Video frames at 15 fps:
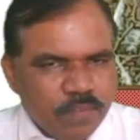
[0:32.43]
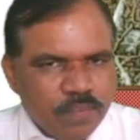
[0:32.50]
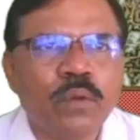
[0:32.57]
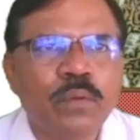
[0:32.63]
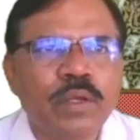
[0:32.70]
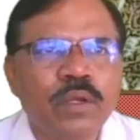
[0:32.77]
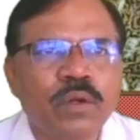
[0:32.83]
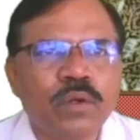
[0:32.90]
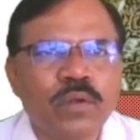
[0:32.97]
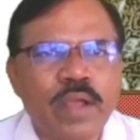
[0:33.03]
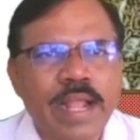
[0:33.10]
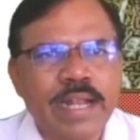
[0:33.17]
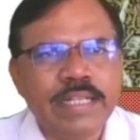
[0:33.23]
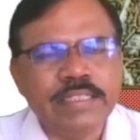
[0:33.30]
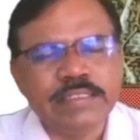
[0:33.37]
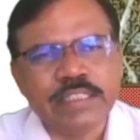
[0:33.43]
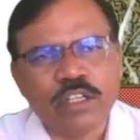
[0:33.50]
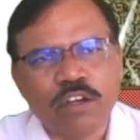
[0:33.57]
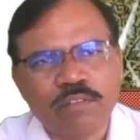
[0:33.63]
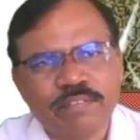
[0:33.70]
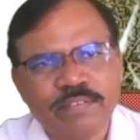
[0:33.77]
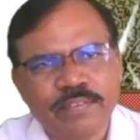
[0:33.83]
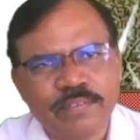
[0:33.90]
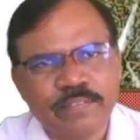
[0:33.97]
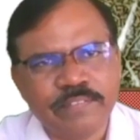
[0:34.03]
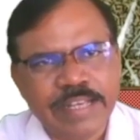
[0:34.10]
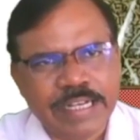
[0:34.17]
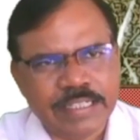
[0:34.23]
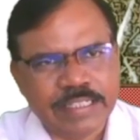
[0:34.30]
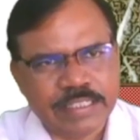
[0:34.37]
We'll go to addition of
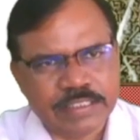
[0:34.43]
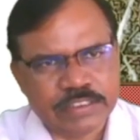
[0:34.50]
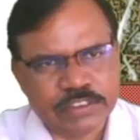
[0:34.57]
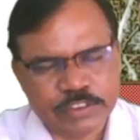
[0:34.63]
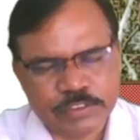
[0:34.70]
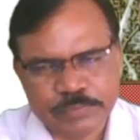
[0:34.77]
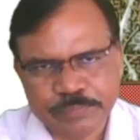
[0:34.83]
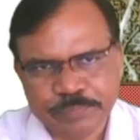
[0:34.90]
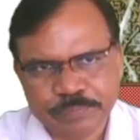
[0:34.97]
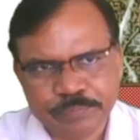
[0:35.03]
vectors.